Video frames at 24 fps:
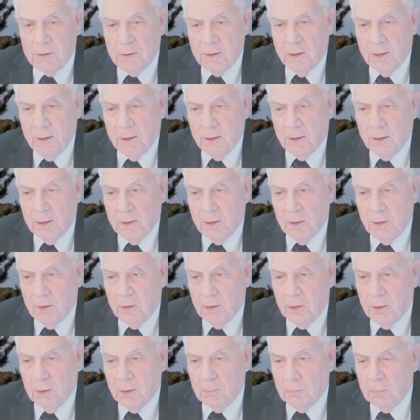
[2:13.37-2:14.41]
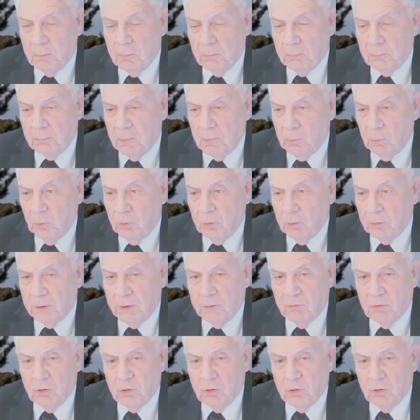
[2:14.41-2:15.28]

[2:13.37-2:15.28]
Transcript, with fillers: And uh, we'll give